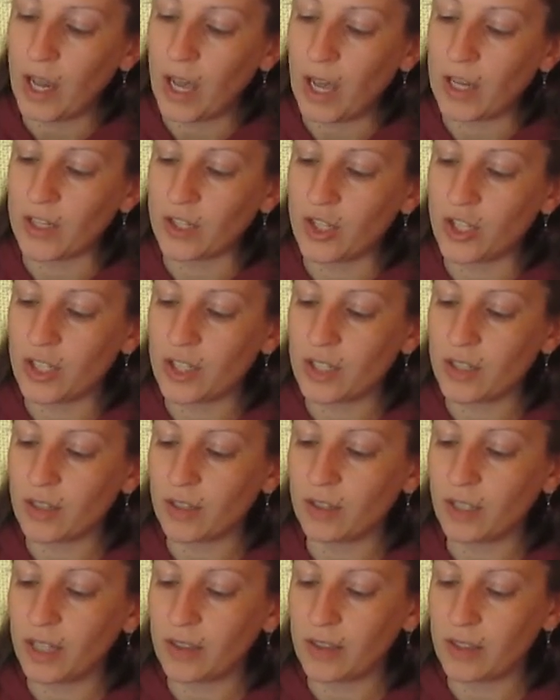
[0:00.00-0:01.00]
and just
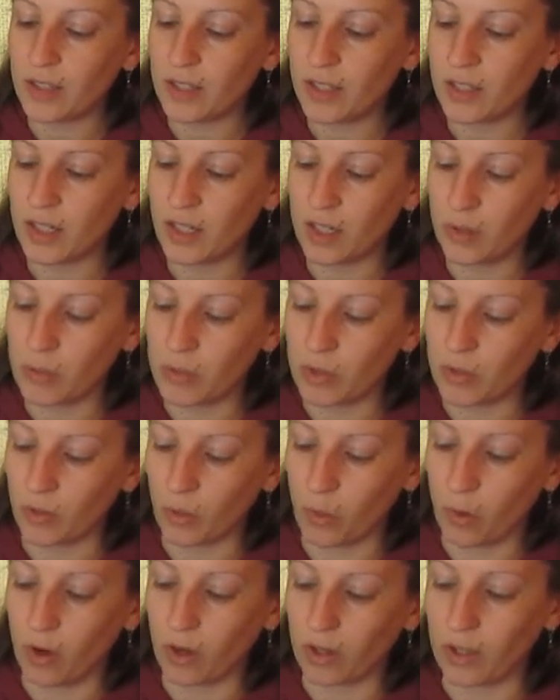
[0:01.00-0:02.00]
let the steam do
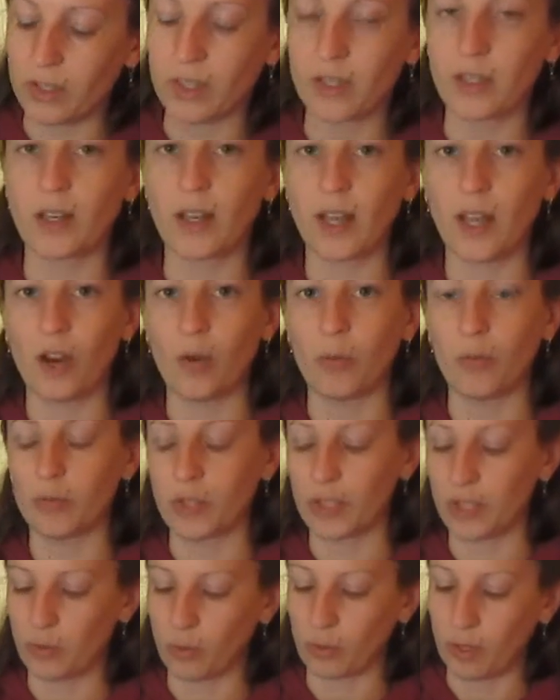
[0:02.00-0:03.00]
the work. It's going to help
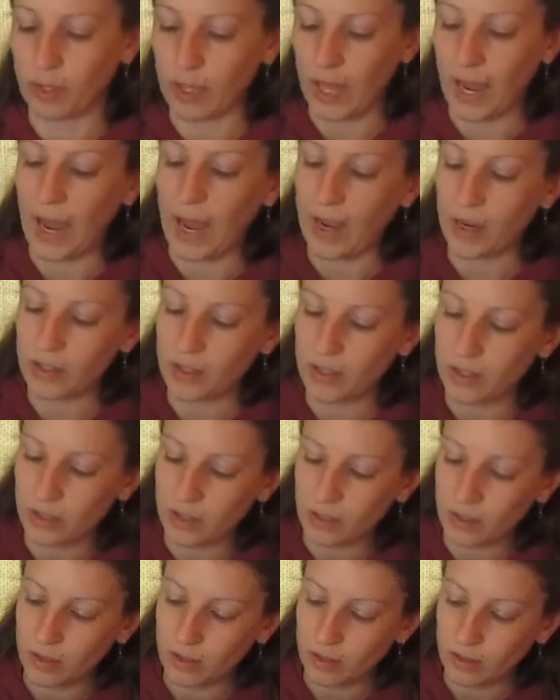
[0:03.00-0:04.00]
just
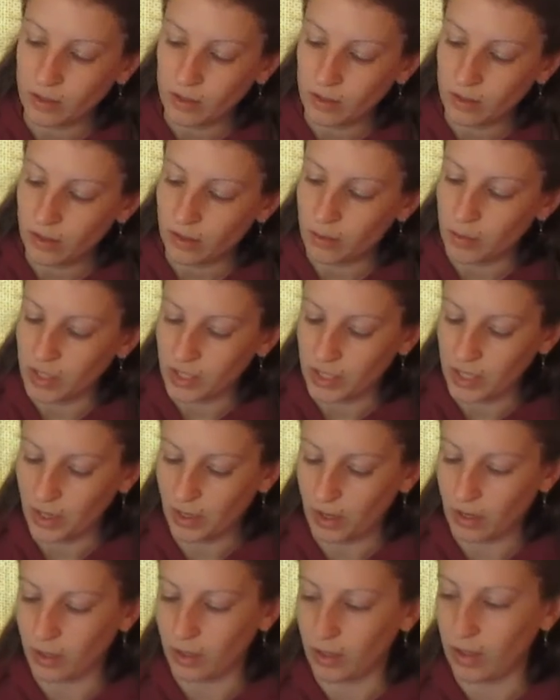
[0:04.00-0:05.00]
relax the
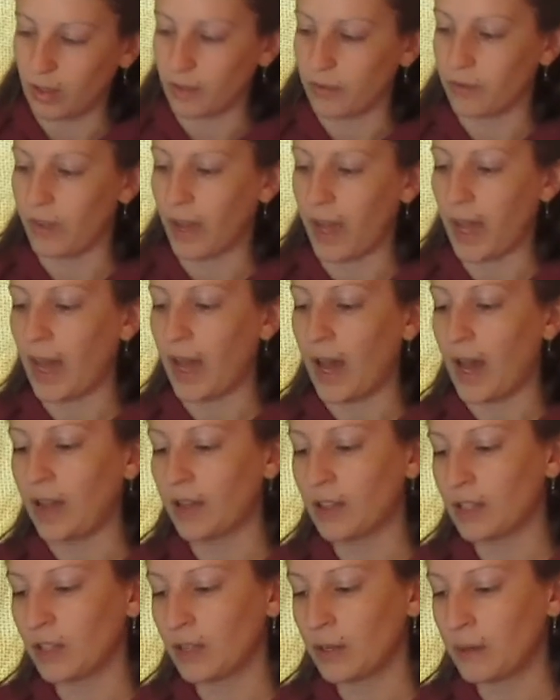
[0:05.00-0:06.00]
material of the
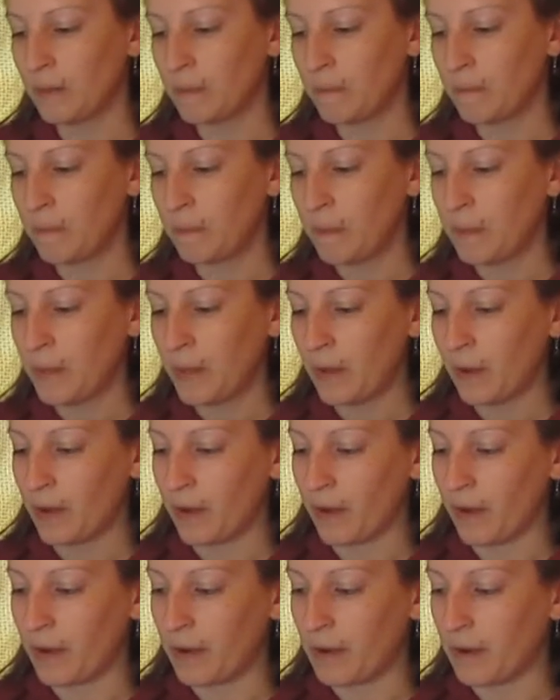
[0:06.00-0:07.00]
hat.
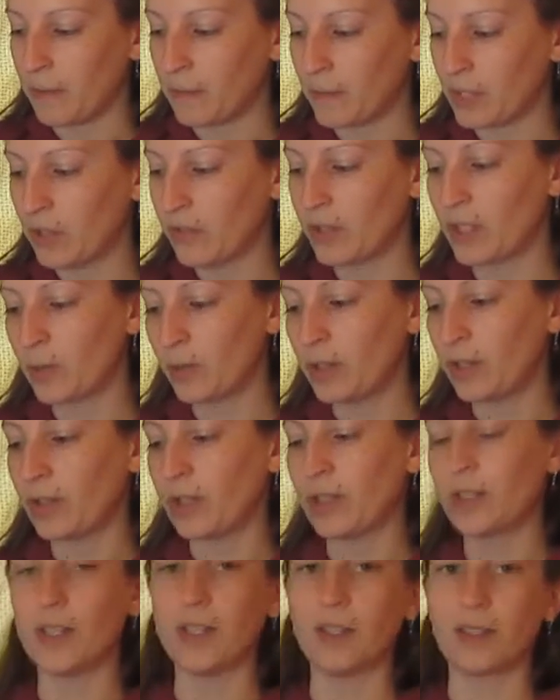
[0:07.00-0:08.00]
So this one you
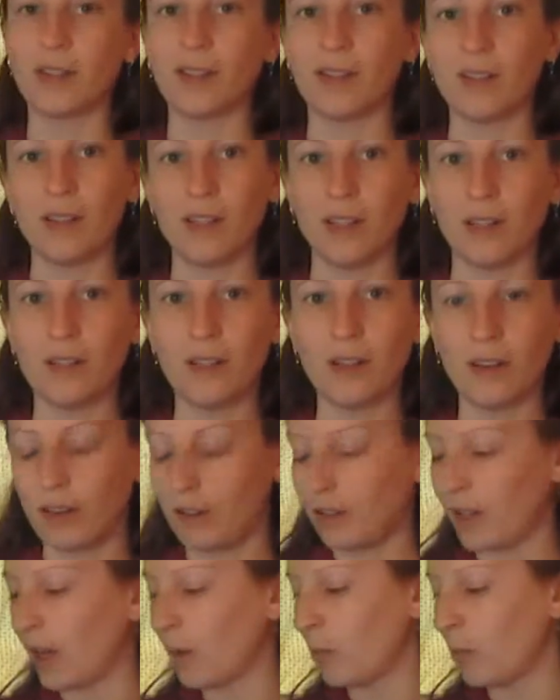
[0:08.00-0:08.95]
can see is going to need a lot